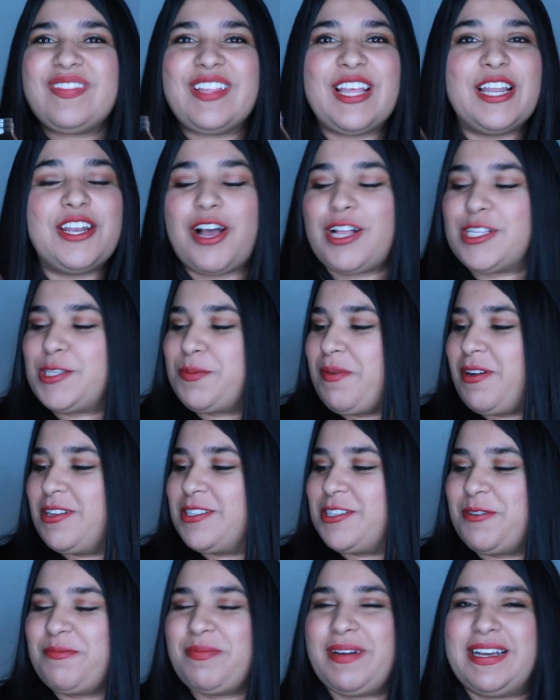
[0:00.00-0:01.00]
Not
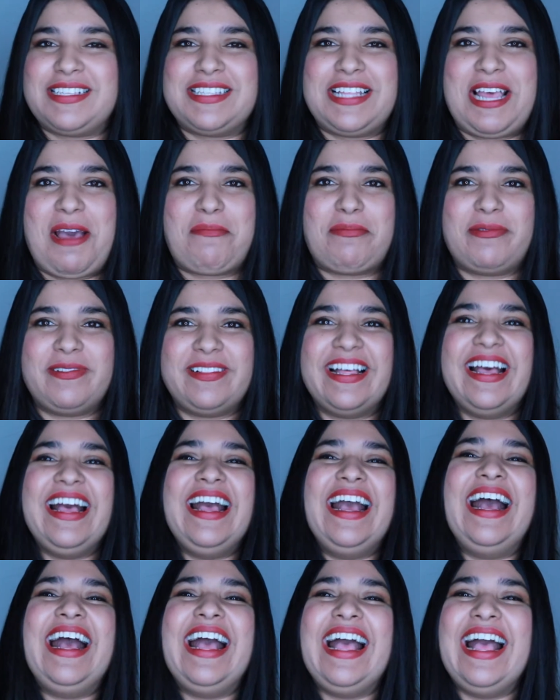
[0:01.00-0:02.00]
sponsored by Snapple.
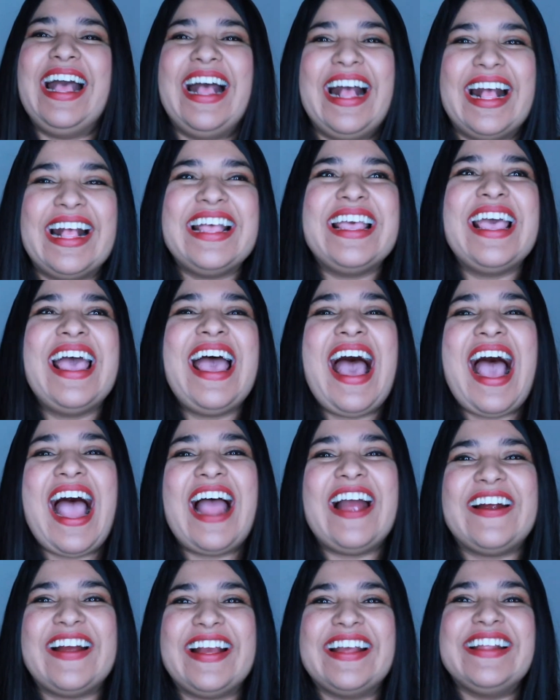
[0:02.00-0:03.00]

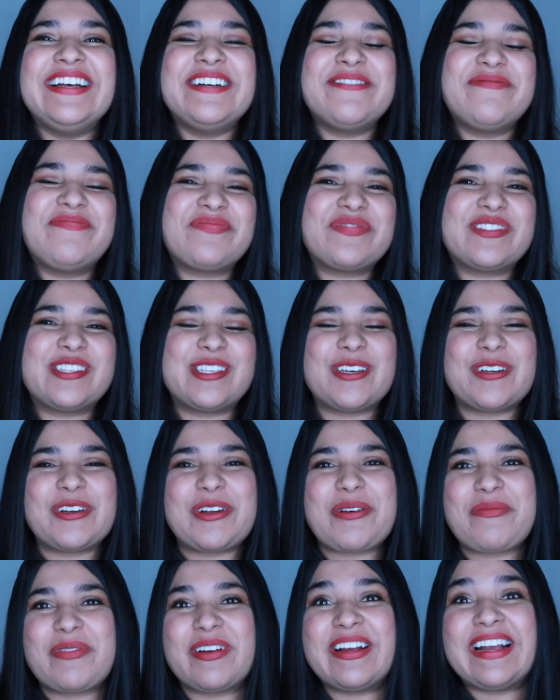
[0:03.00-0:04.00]
All right, so
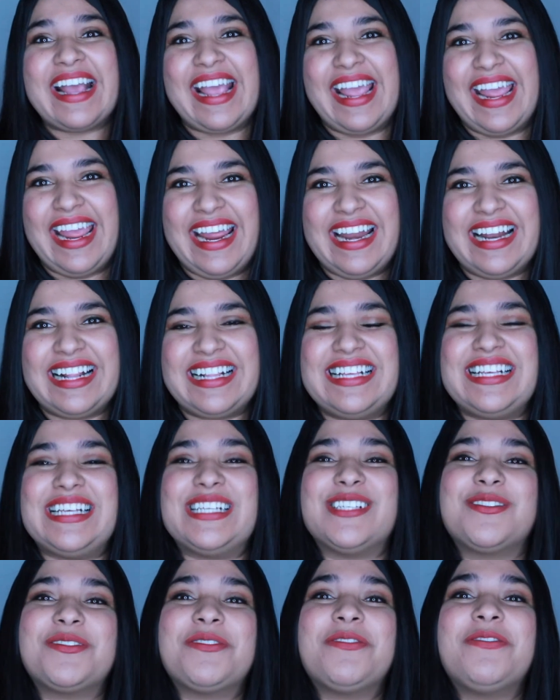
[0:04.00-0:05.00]
number 8
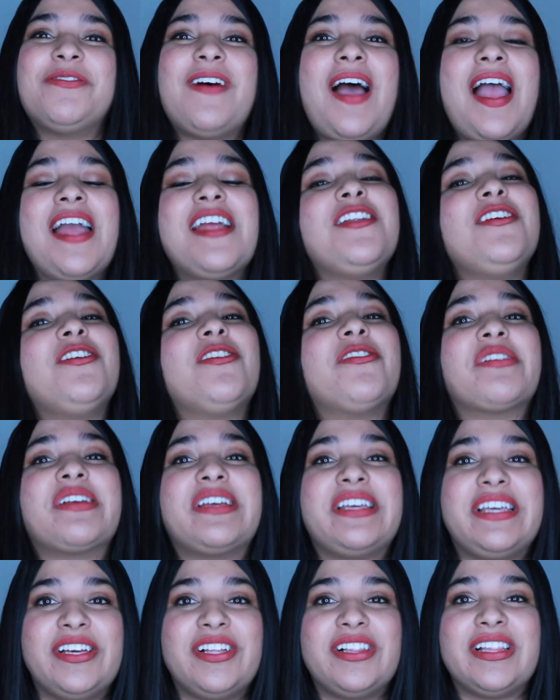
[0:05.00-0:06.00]
is find your
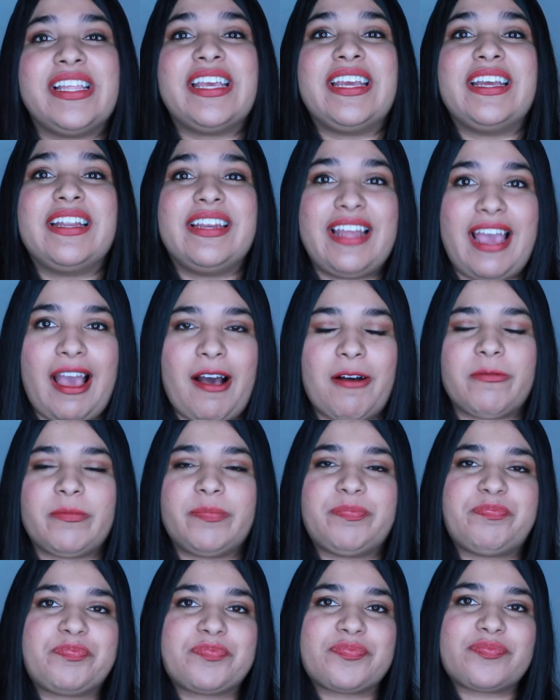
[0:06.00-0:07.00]
healing now.
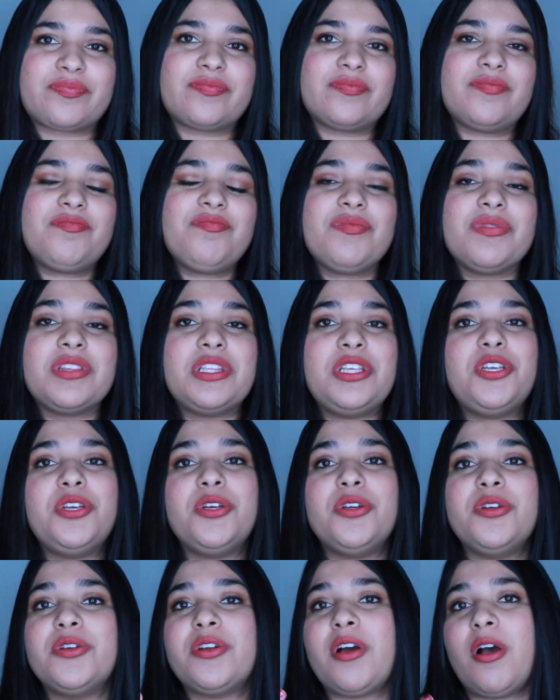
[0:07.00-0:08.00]

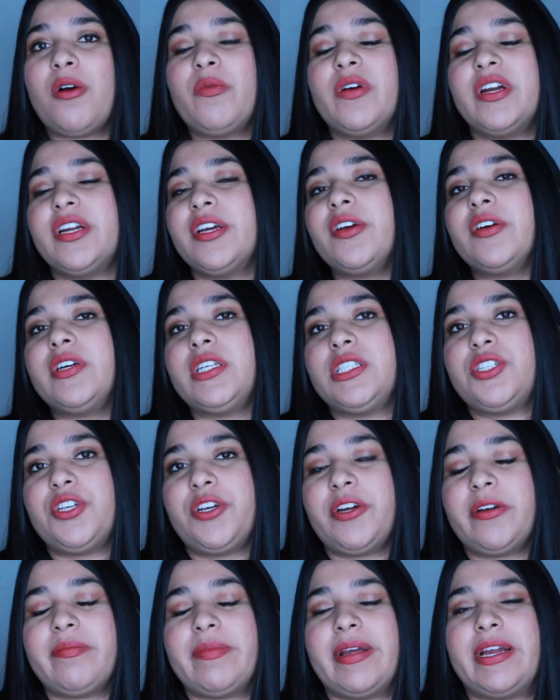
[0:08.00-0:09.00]
You do not want to go into
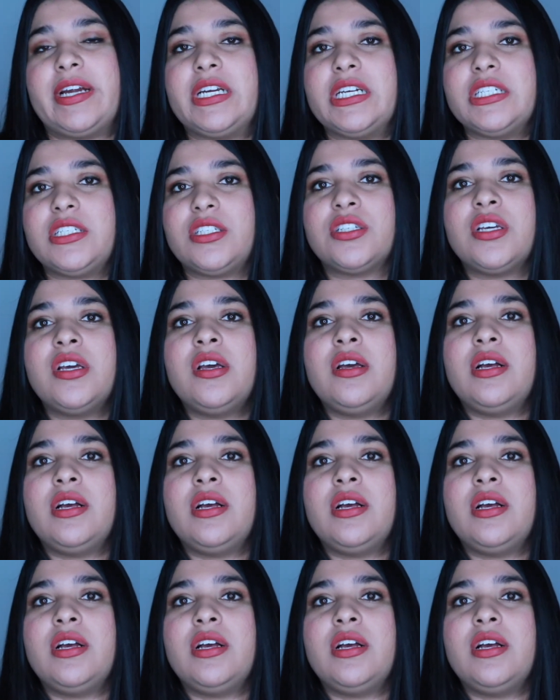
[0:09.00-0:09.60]
your marriage